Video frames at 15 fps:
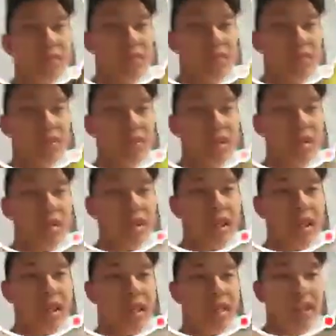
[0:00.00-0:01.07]
once it
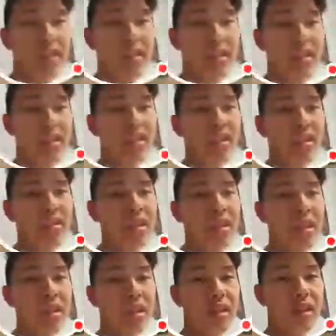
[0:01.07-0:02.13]
reaches 0,
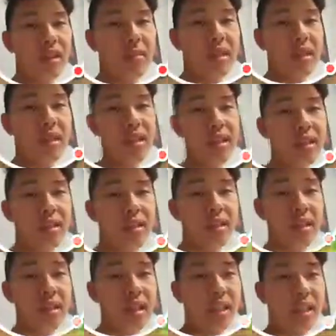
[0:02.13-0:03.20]
he's gonna be
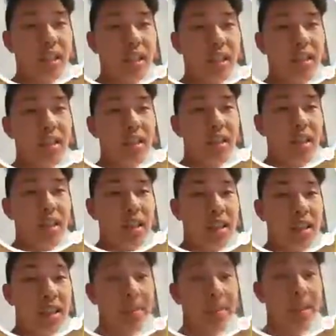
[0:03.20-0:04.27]
dealing
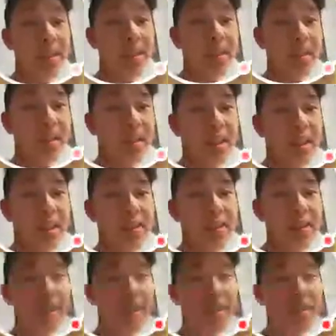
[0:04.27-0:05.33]
a lot of damage
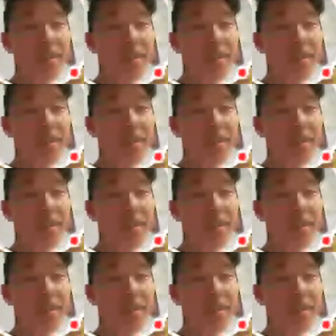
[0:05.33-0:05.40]
to you.